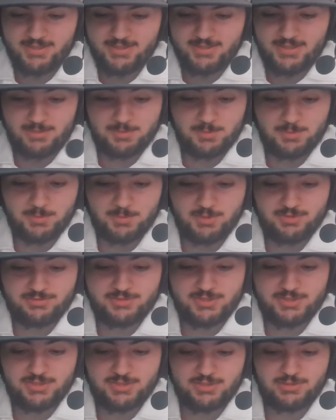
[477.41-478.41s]
double
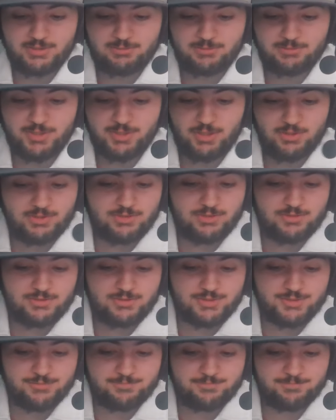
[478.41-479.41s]
moved your
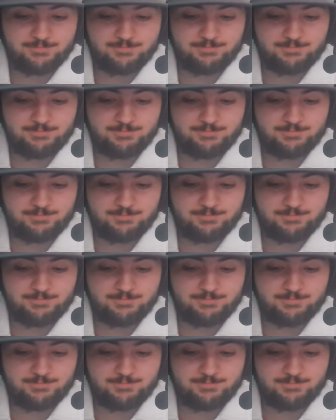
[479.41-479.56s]
Riolus